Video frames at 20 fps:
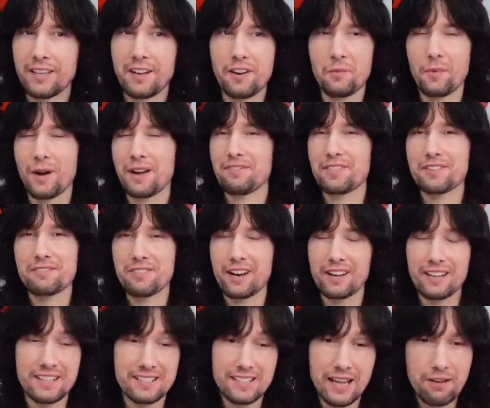whatever the
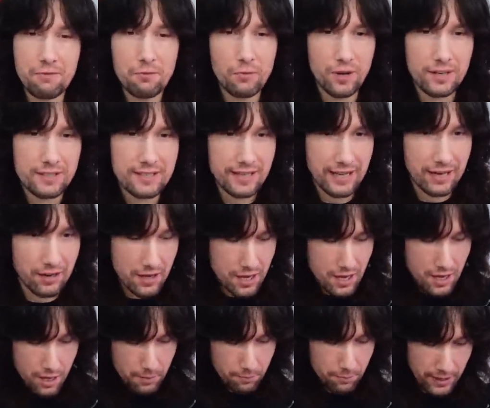run is. I haven't worked it out.
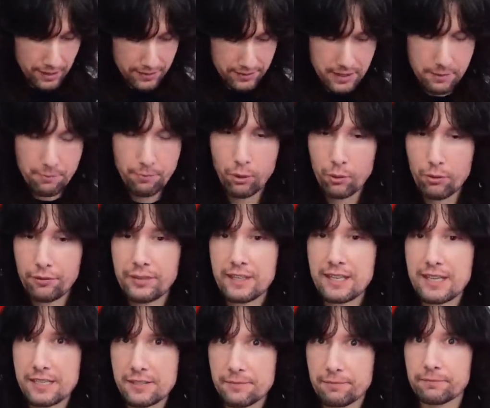But the important thing
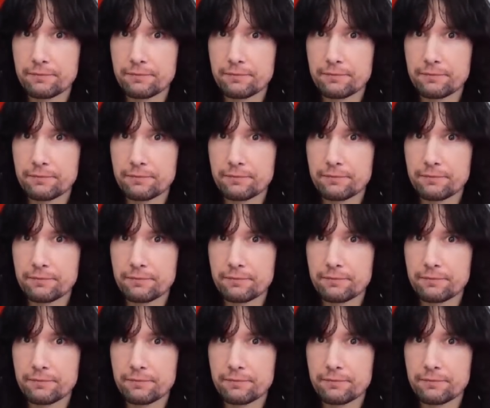is